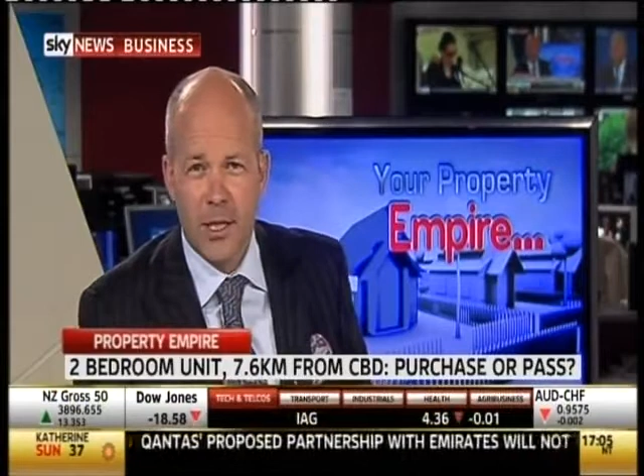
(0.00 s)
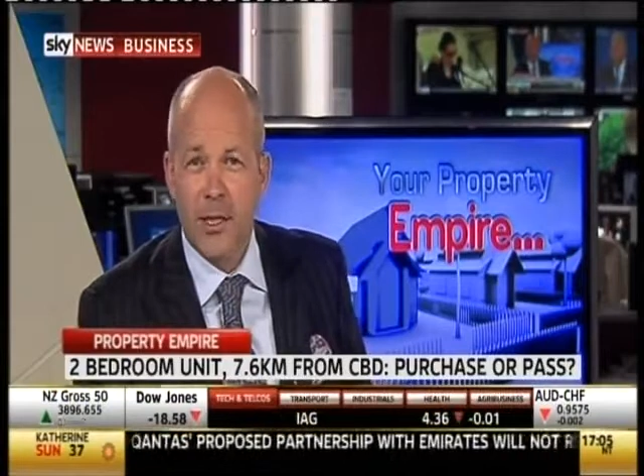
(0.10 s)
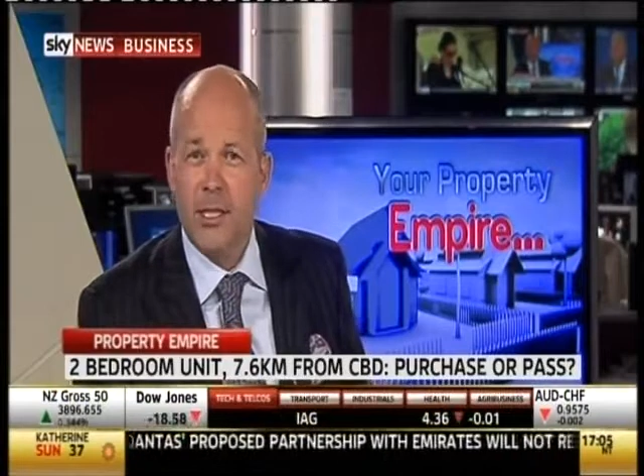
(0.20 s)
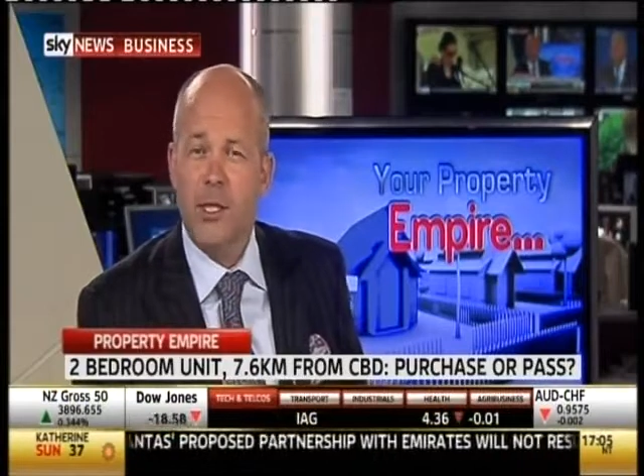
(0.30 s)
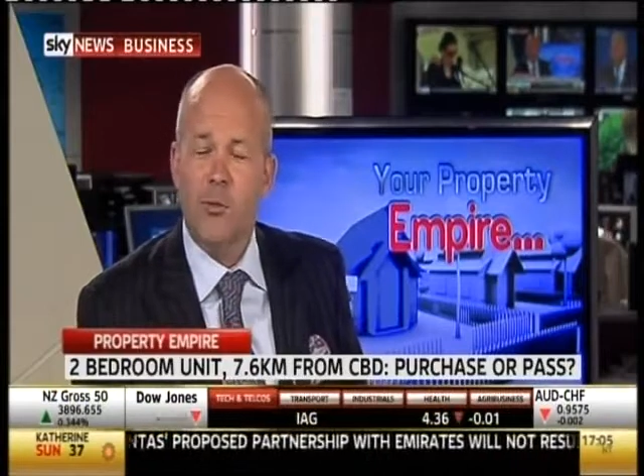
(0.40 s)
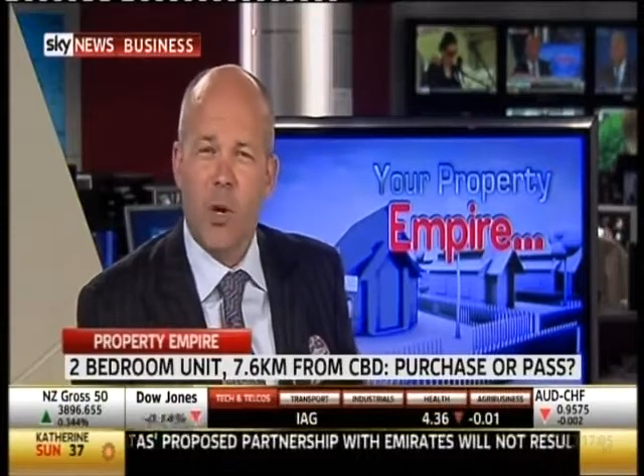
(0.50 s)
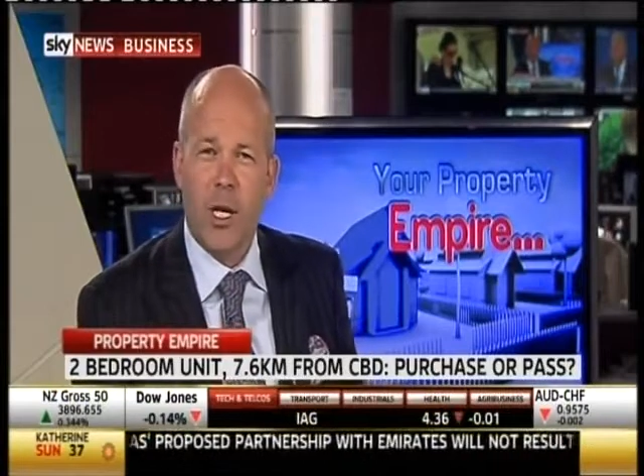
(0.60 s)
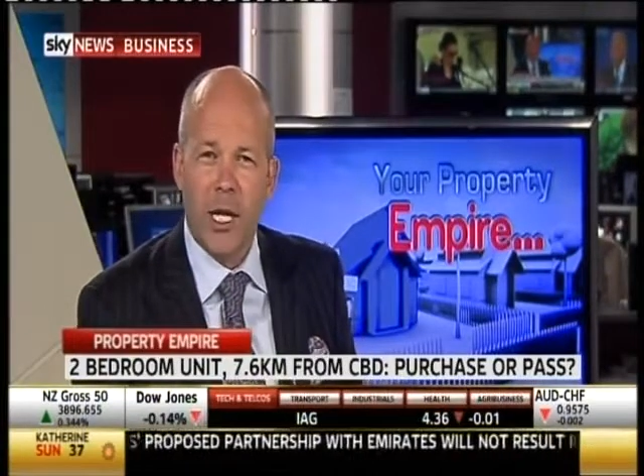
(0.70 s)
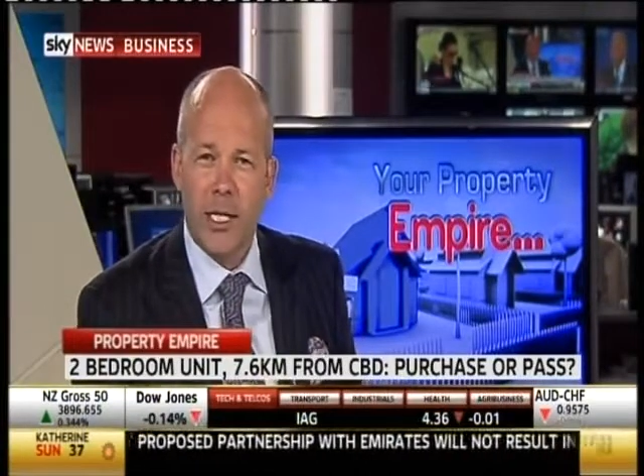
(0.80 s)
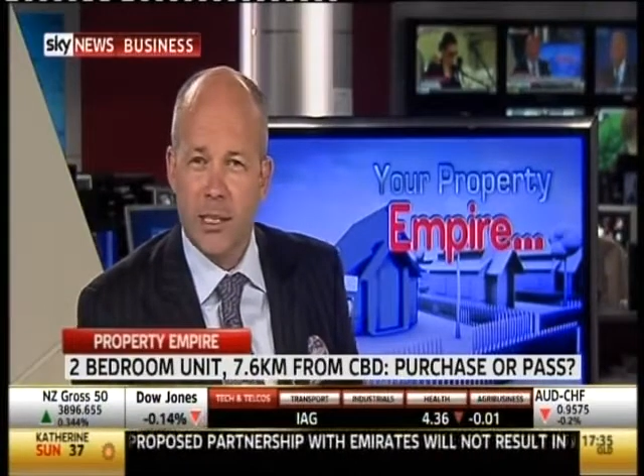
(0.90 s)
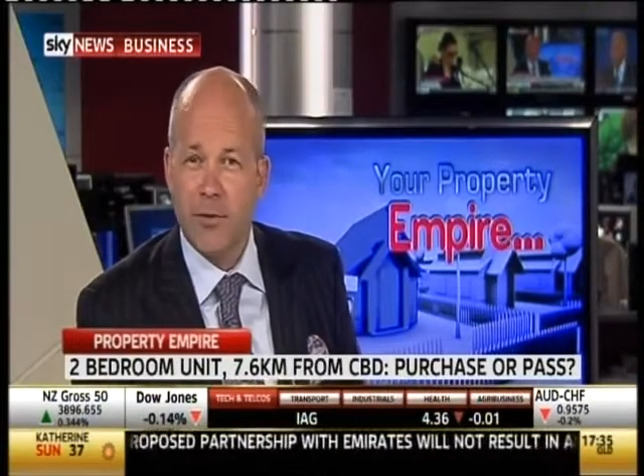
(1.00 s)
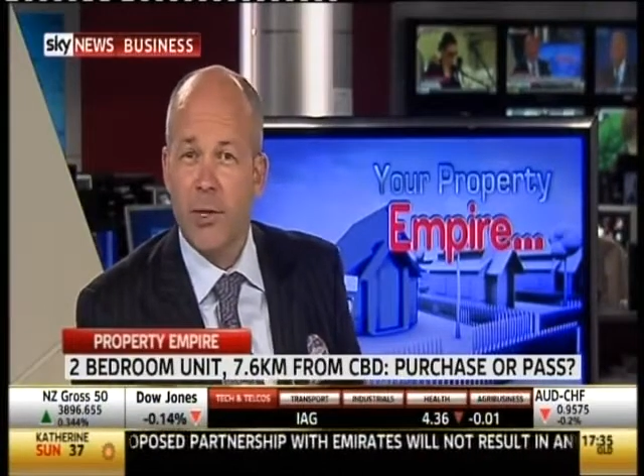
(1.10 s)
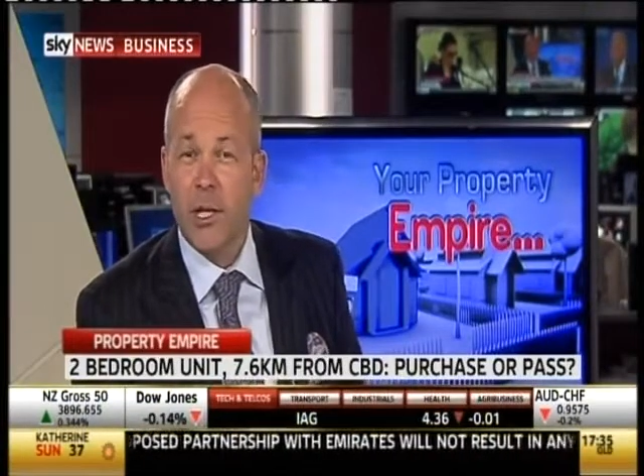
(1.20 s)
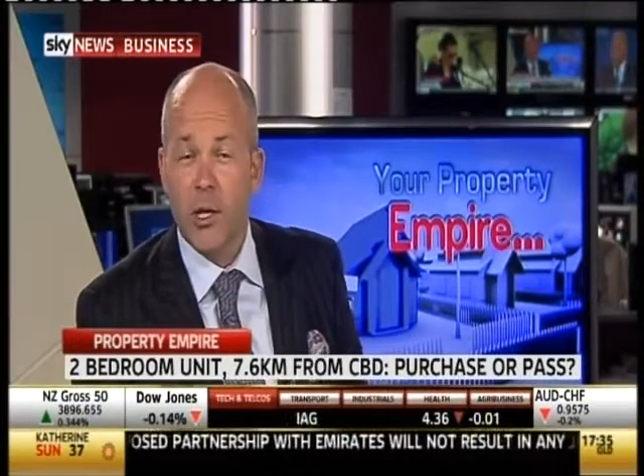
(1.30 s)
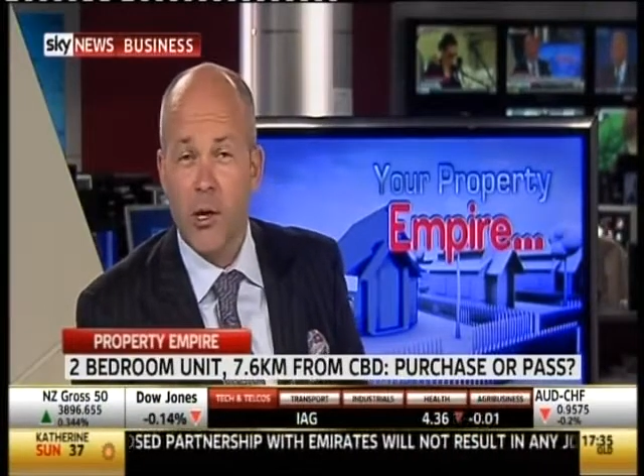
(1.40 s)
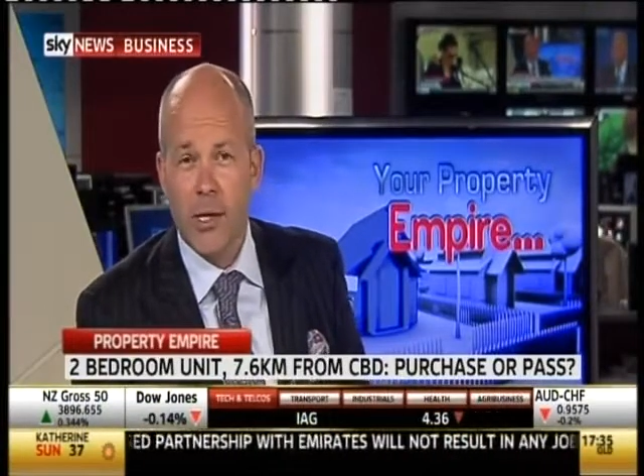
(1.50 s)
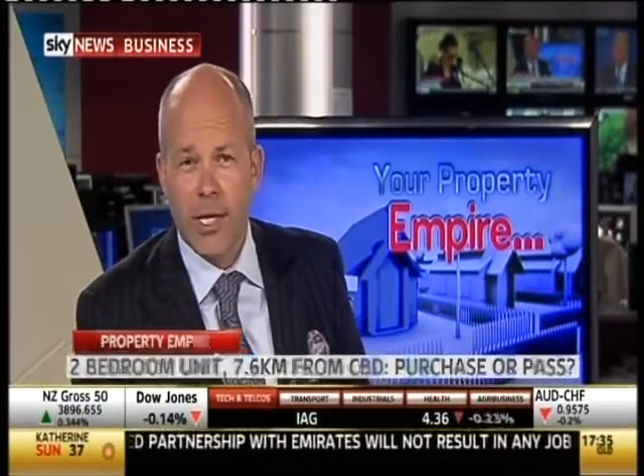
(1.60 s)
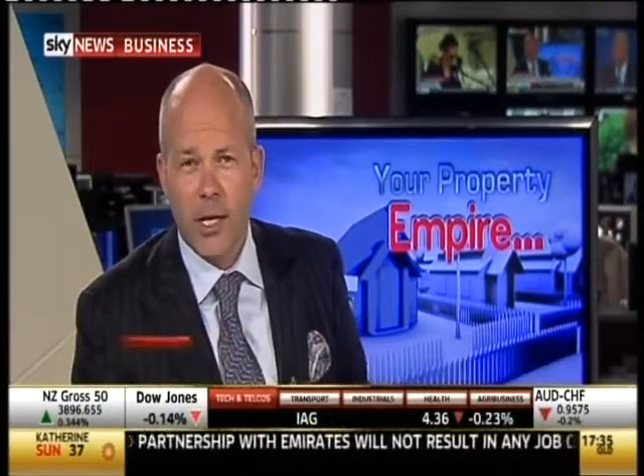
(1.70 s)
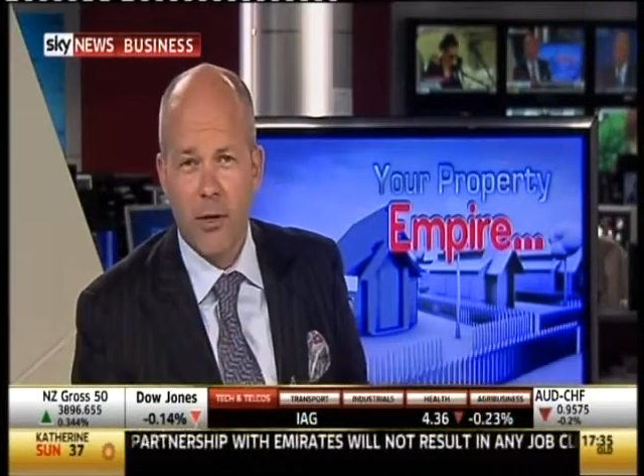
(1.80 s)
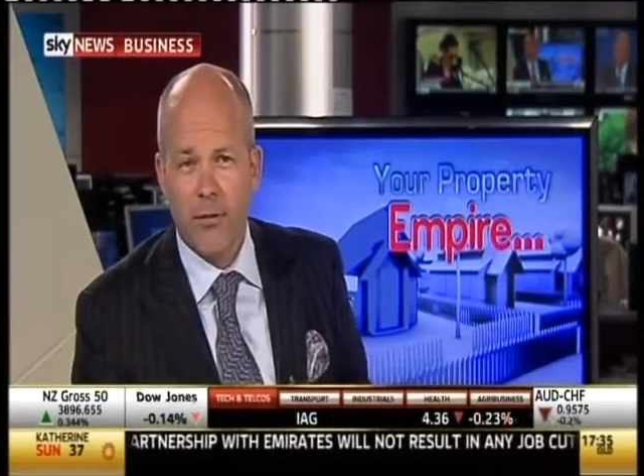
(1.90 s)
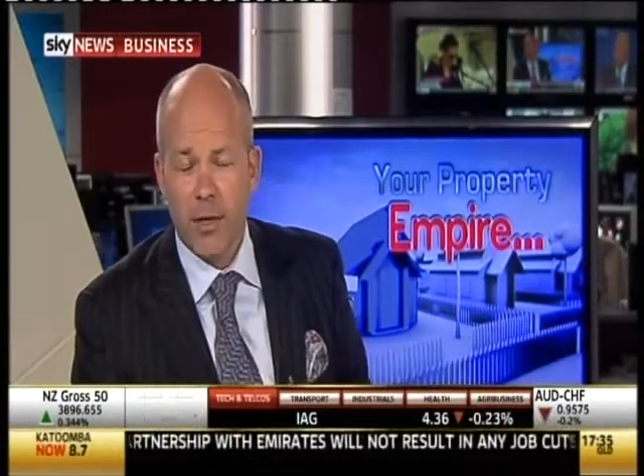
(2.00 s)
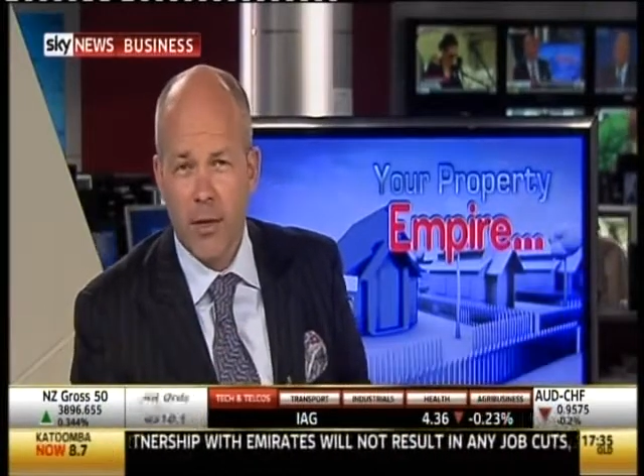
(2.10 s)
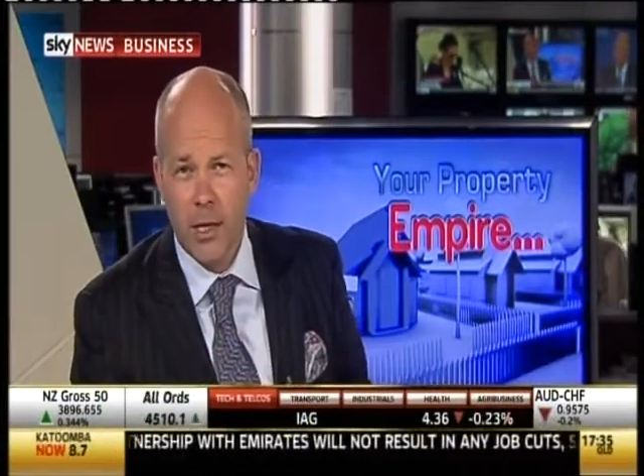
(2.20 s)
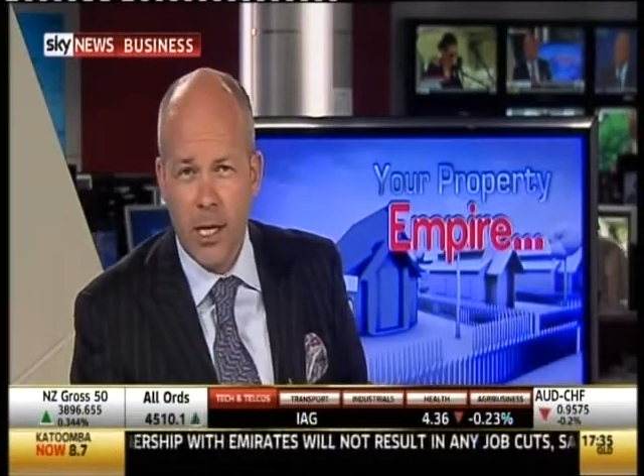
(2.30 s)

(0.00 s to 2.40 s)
this is one negative that I can't get over,